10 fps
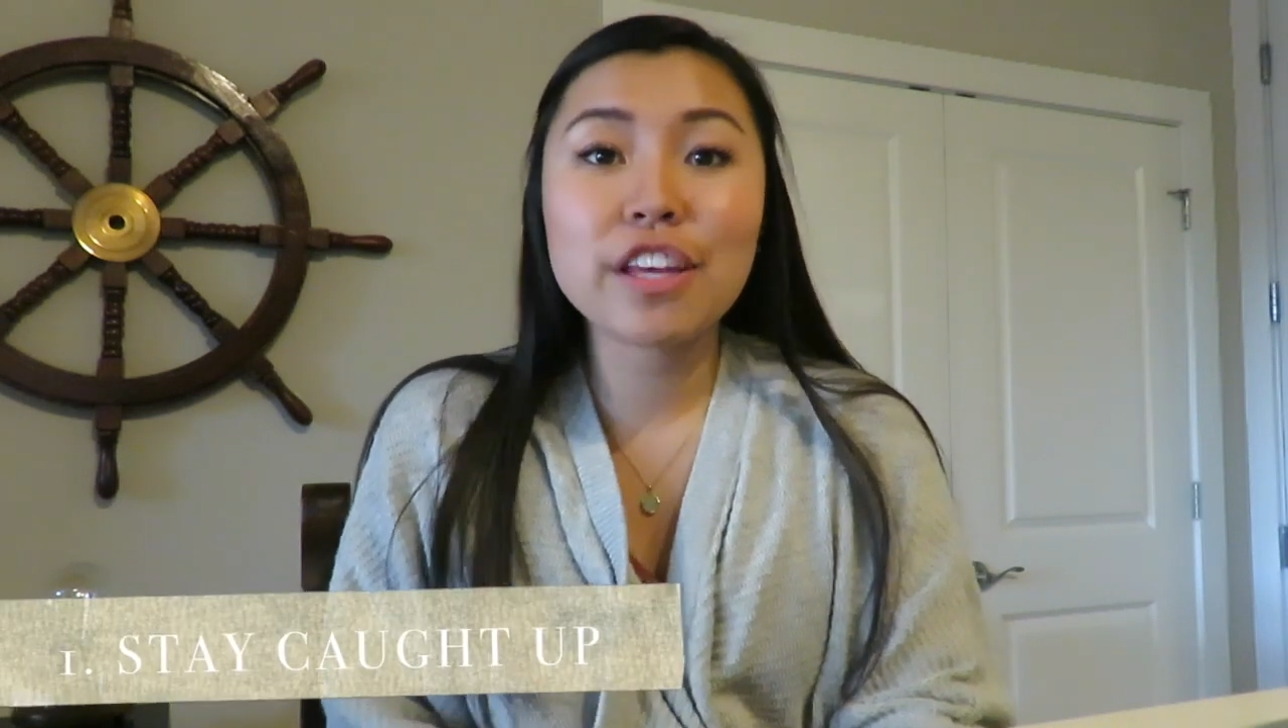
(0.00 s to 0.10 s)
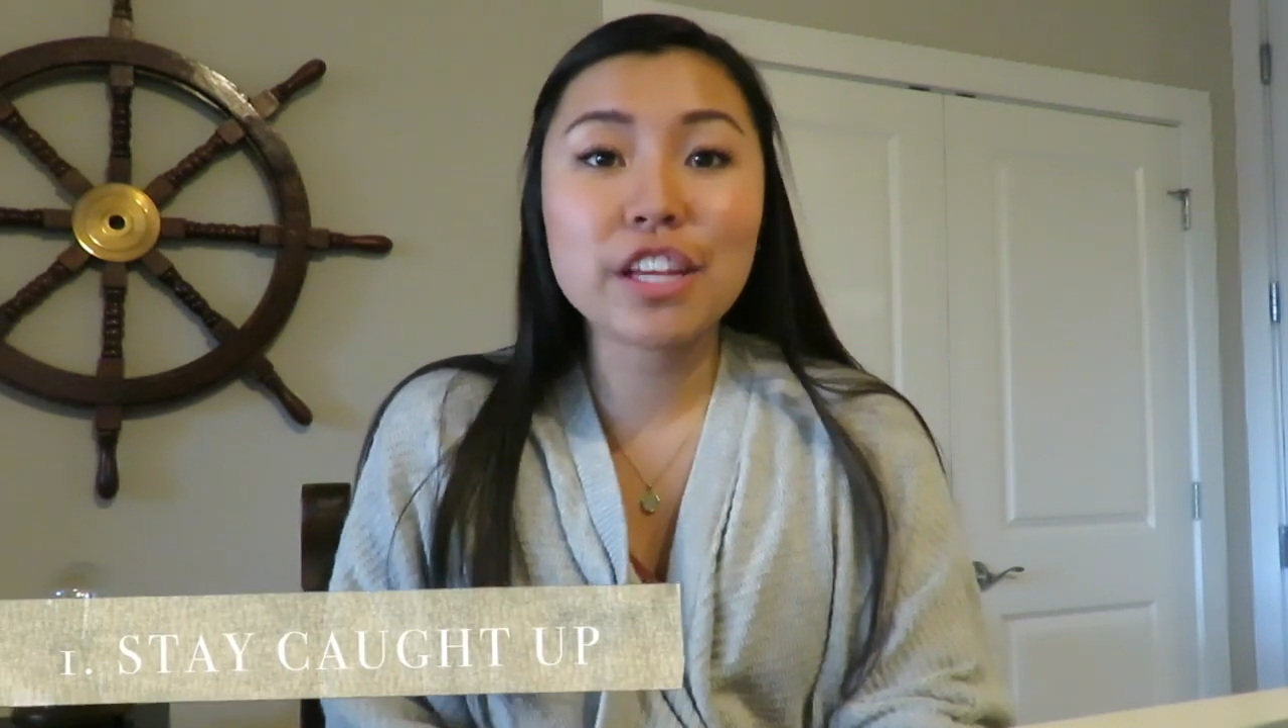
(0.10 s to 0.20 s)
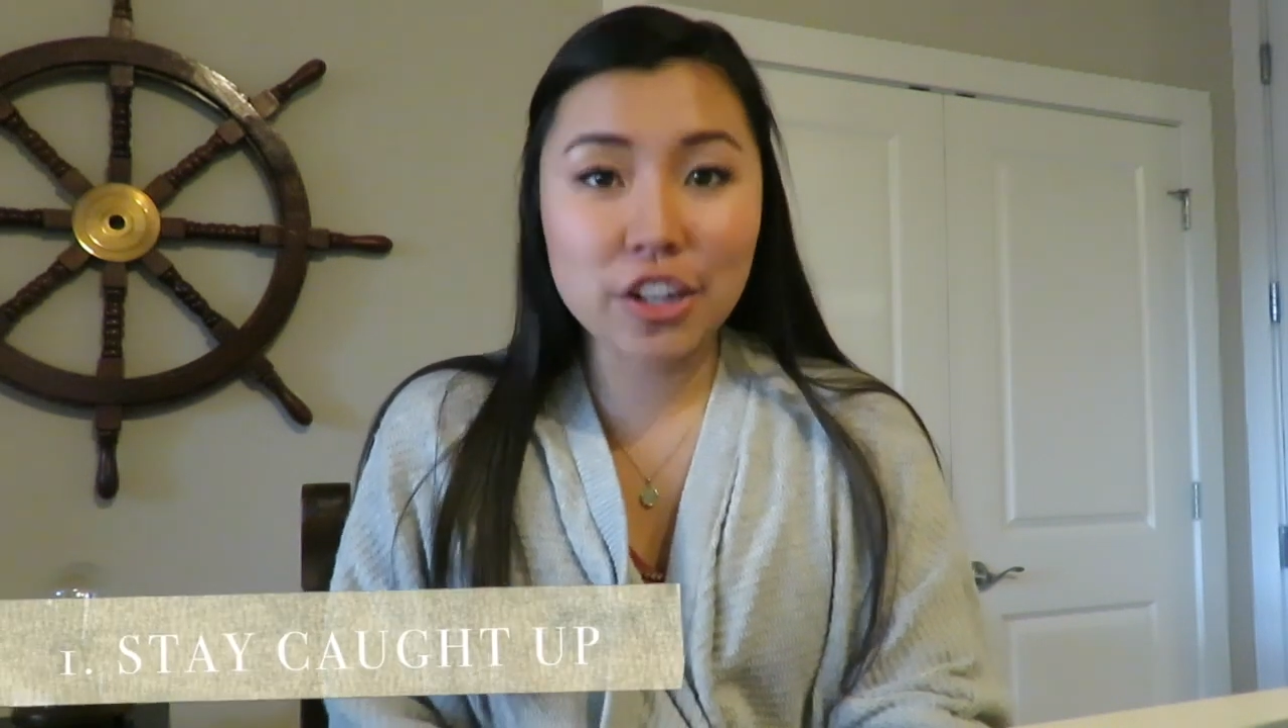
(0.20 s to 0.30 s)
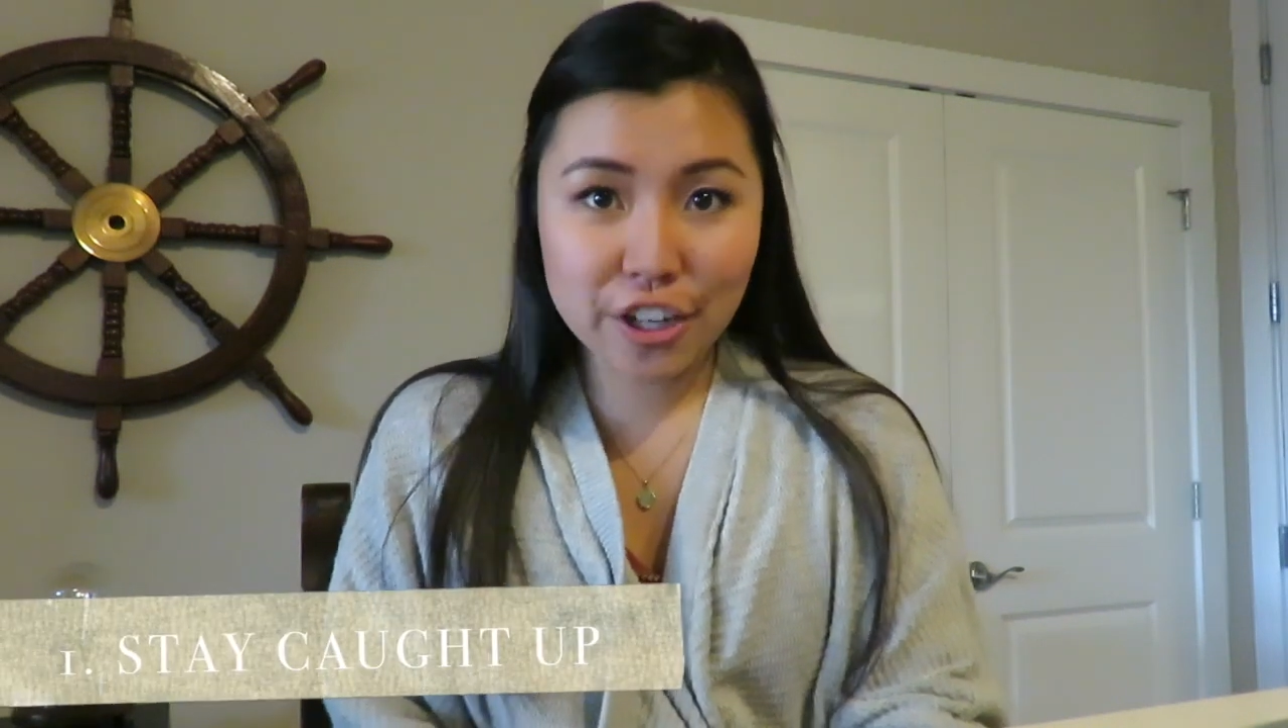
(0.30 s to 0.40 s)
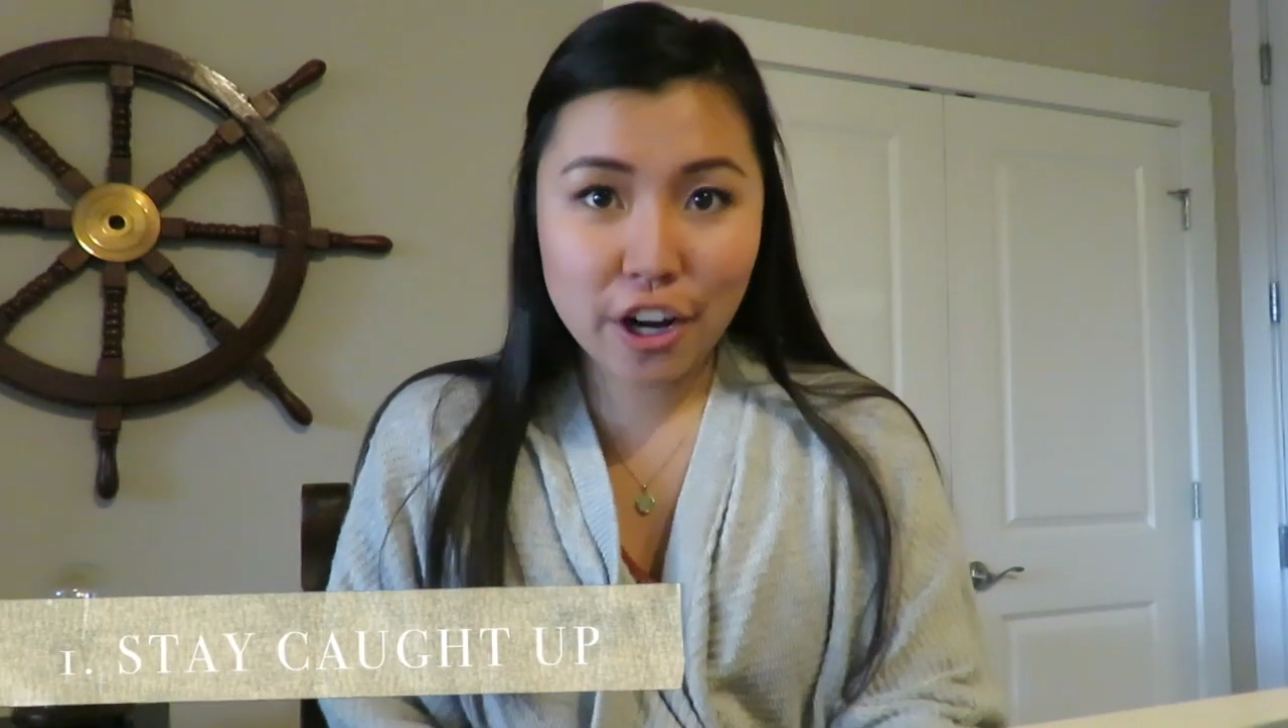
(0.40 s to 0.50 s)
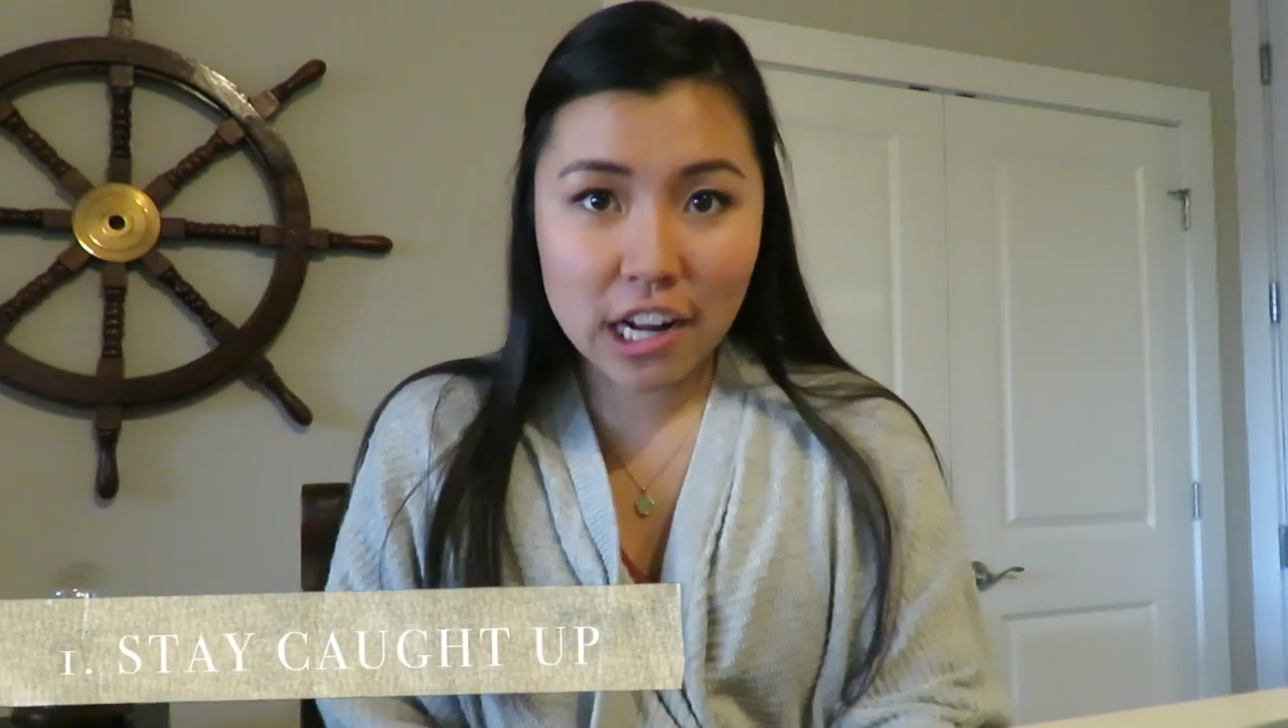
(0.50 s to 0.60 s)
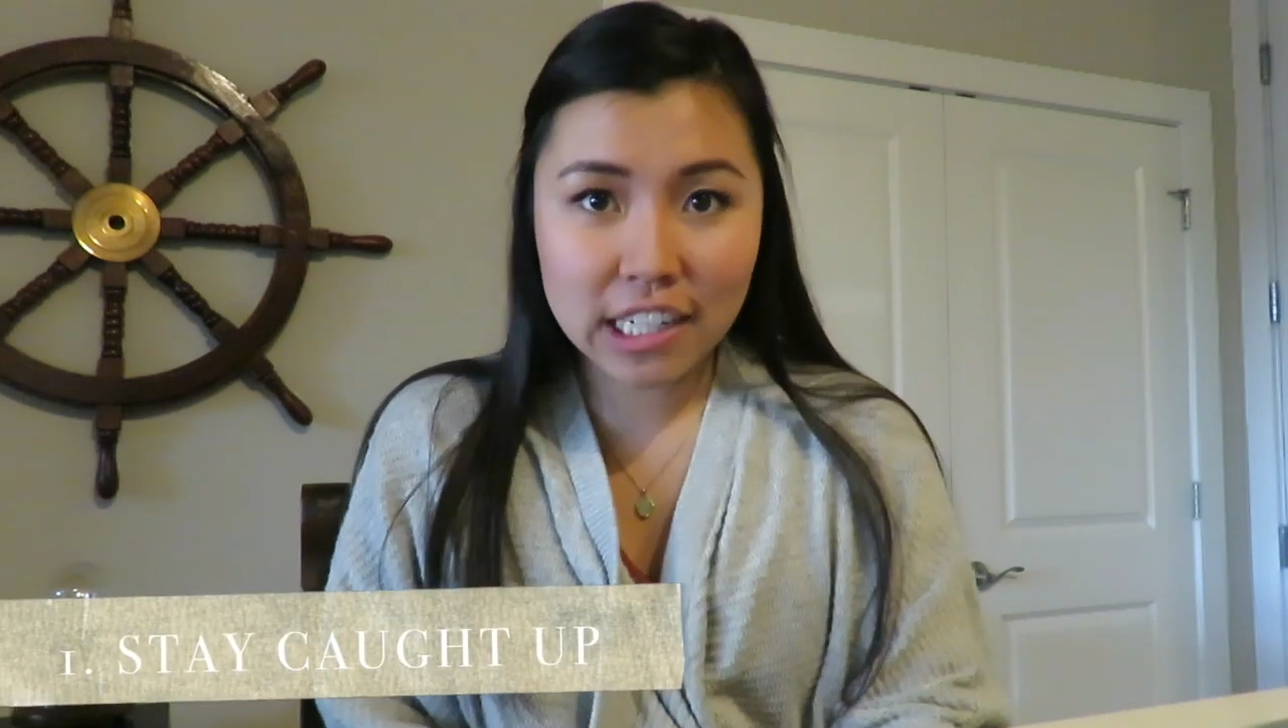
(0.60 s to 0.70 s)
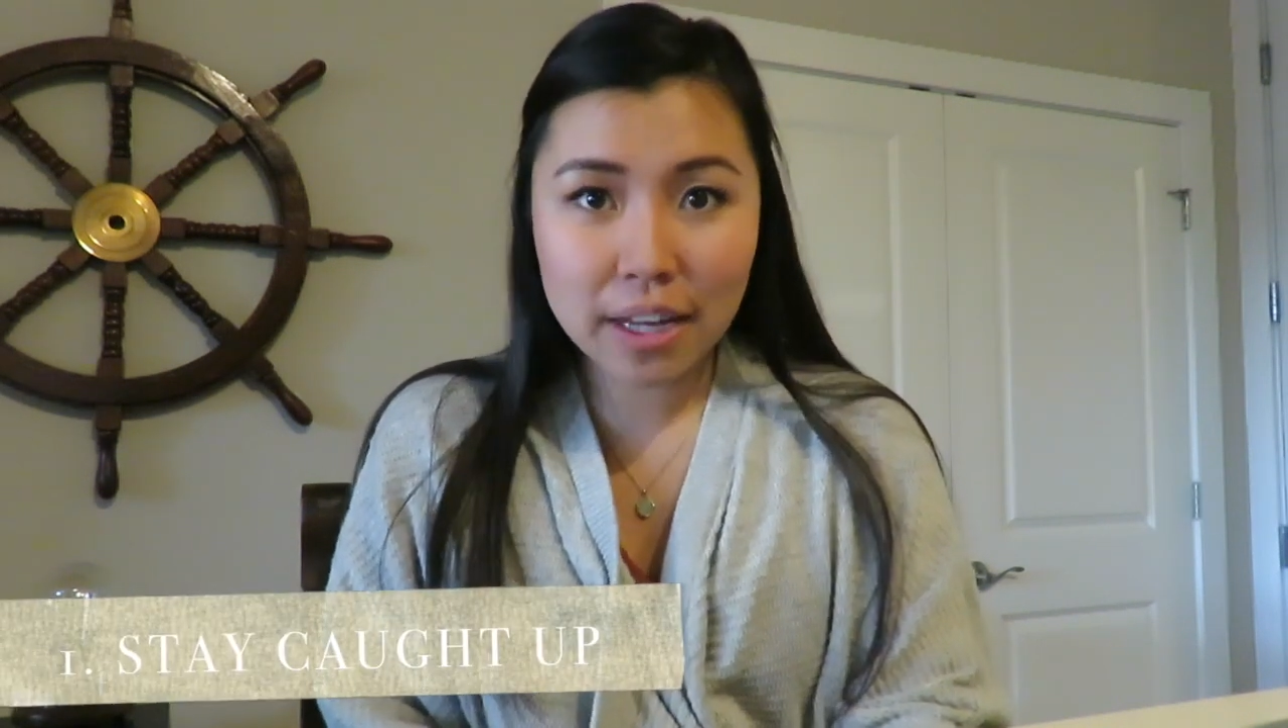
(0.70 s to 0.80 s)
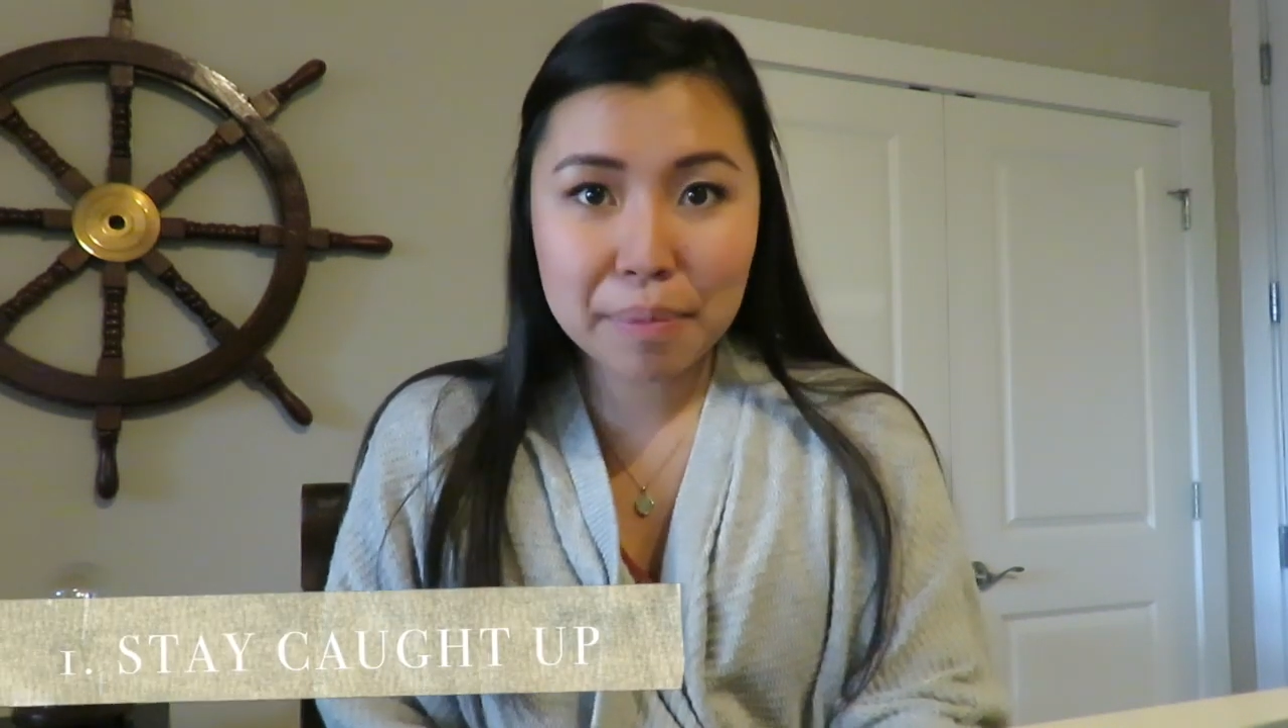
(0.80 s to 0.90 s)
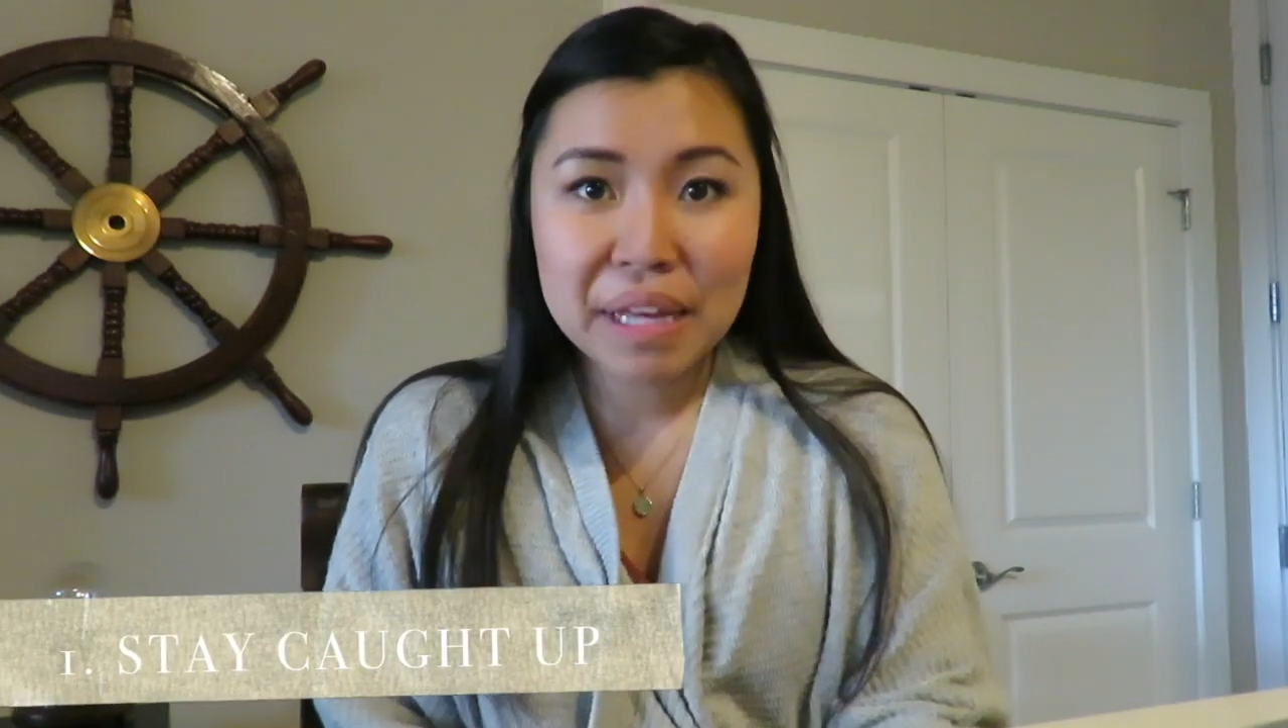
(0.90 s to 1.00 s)
that you're
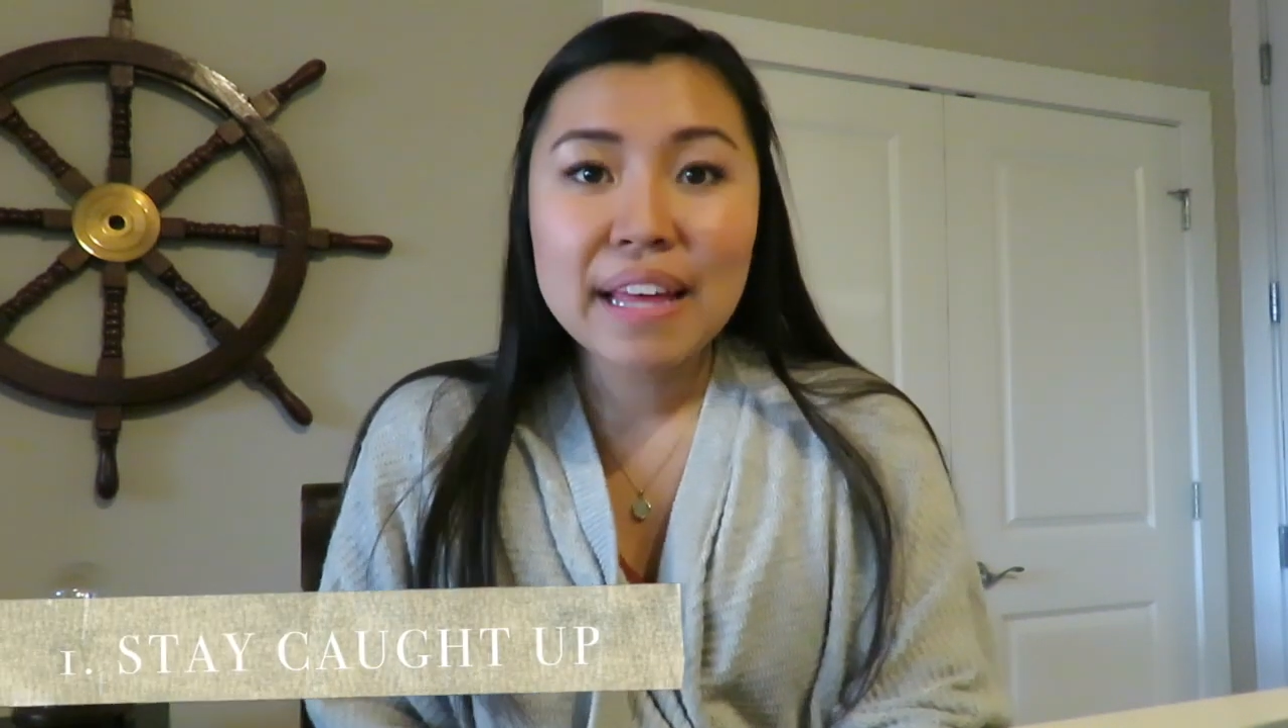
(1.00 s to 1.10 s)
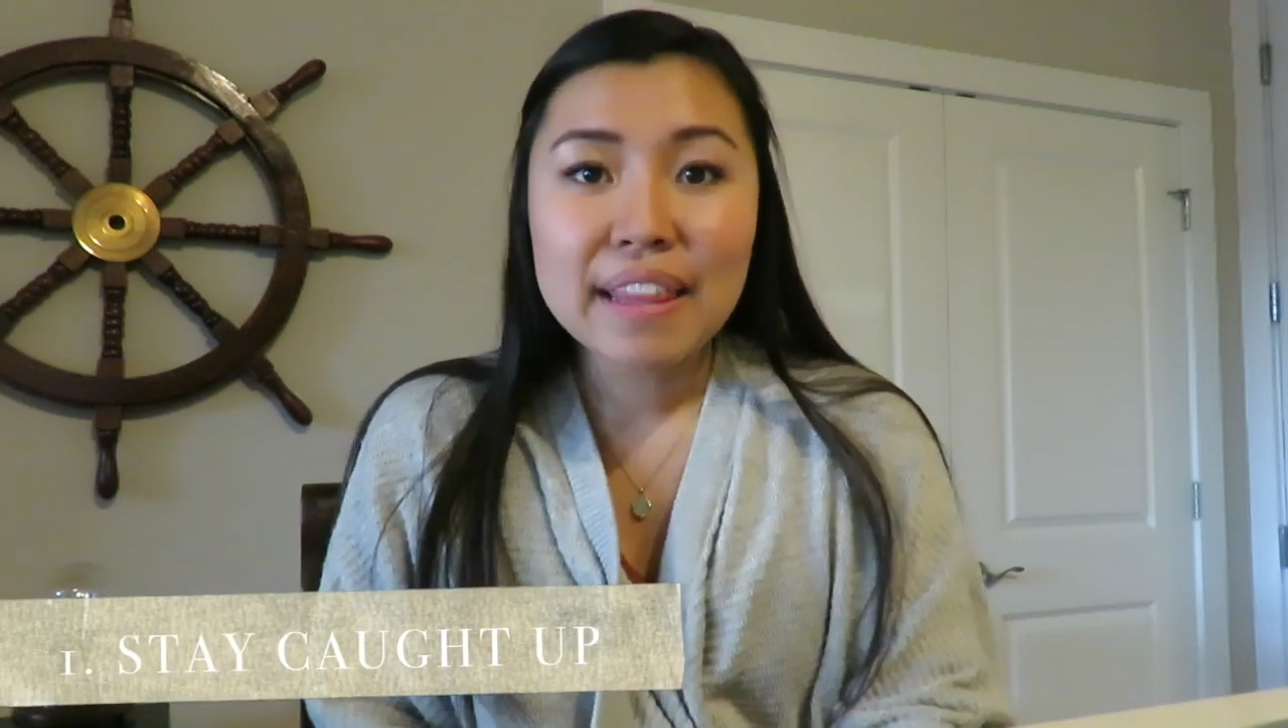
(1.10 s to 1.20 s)
caught up.